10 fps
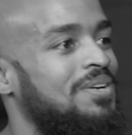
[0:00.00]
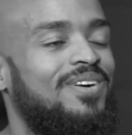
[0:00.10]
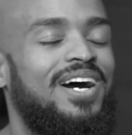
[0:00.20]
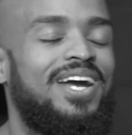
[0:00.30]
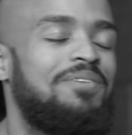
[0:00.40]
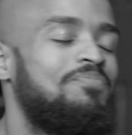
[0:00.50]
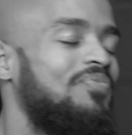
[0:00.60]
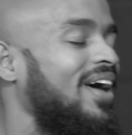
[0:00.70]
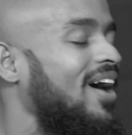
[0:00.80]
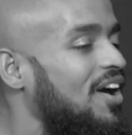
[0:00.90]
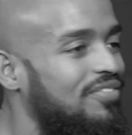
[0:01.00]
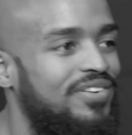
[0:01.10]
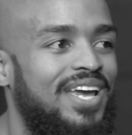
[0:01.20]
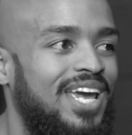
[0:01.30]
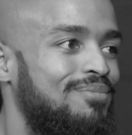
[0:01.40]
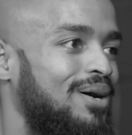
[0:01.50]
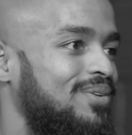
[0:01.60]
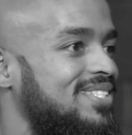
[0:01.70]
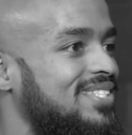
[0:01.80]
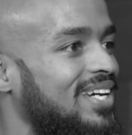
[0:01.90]
right? Every game I
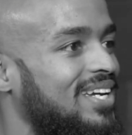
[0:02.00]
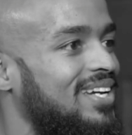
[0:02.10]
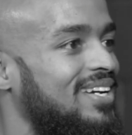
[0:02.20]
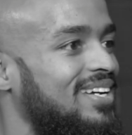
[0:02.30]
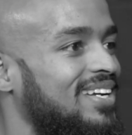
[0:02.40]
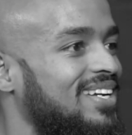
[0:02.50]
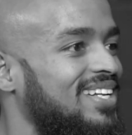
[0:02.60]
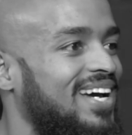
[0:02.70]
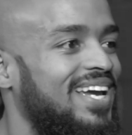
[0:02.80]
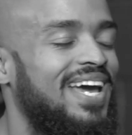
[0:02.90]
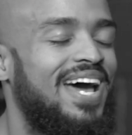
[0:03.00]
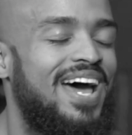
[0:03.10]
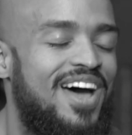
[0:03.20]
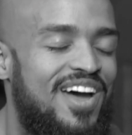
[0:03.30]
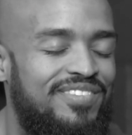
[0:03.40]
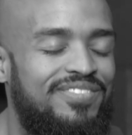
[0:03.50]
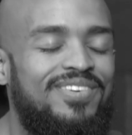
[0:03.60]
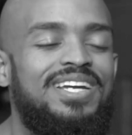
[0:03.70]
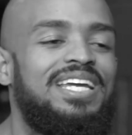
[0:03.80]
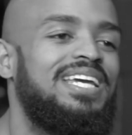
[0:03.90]
was sick. Yeah. Like
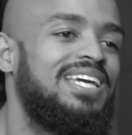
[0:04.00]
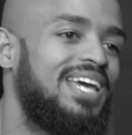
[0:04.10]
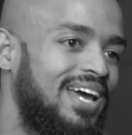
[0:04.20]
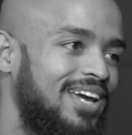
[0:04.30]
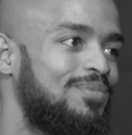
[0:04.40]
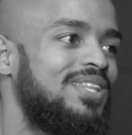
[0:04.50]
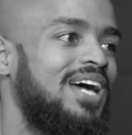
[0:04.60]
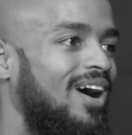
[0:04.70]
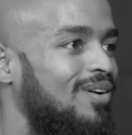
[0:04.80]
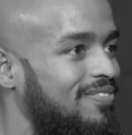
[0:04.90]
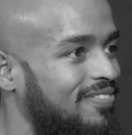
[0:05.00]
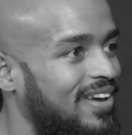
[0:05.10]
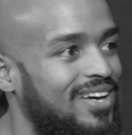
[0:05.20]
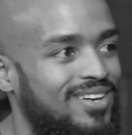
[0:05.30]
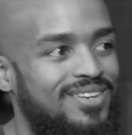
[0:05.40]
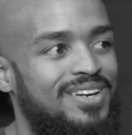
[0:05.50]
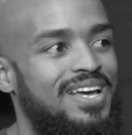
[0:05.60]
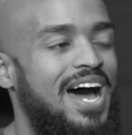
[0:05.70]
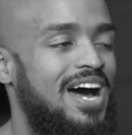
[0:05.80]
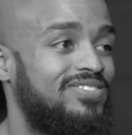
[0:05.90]
every game without fail,
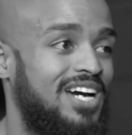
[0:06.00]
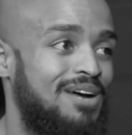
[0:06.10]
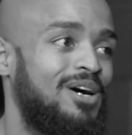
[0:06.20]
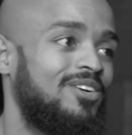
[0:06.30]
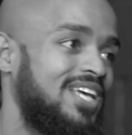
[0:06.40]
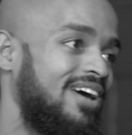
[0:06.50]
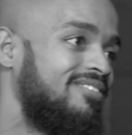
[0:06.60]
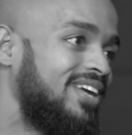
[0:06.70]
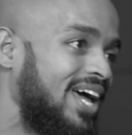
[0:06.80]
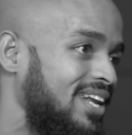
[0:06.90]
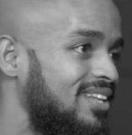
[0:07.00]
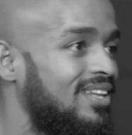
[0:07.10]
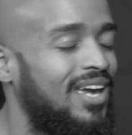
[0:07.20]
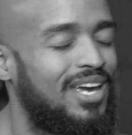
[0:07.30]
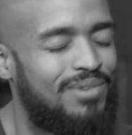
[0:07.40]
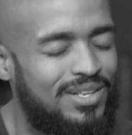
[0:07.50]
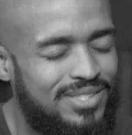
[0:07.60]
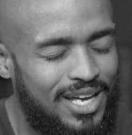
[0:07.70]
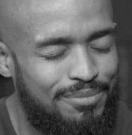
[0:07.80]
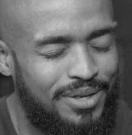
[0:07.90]
halftime I was heavy, end of the game I was
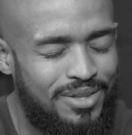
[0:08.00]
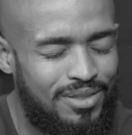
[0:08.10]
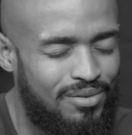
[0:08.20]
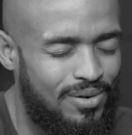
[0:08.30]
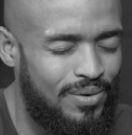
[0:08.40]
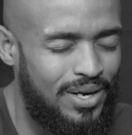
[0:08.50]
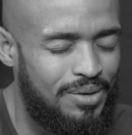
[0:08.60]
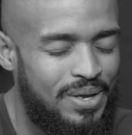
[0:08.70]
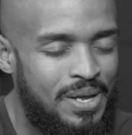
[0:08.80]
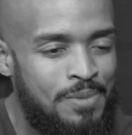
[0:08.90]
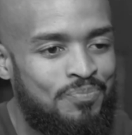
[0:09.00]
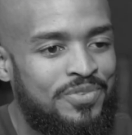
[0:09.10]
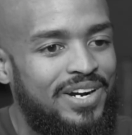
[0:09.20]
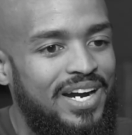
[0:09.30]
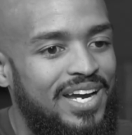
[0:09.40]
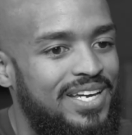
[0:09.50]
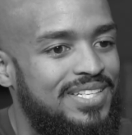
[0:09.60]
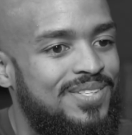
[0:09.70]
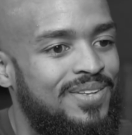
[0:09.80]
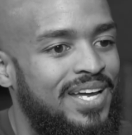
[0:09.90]
like about to throw up. Yeah.
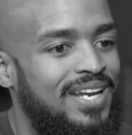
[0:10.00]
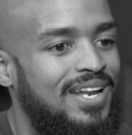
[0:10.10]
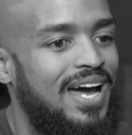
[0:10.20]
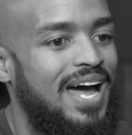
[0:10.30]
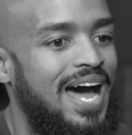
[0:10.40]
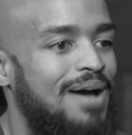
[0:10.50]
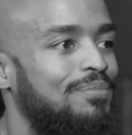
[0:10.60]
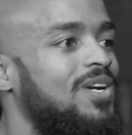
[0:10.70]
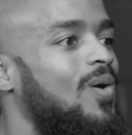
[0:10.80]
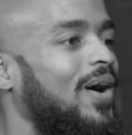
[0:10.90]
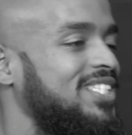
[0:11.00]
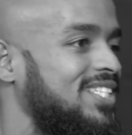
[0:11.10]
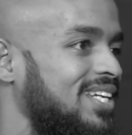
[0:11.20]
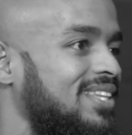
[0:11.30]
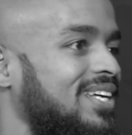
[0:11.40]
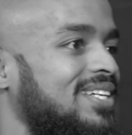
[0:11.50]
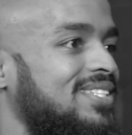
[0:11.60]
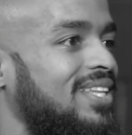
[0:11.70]
Right? So then it had me questioning things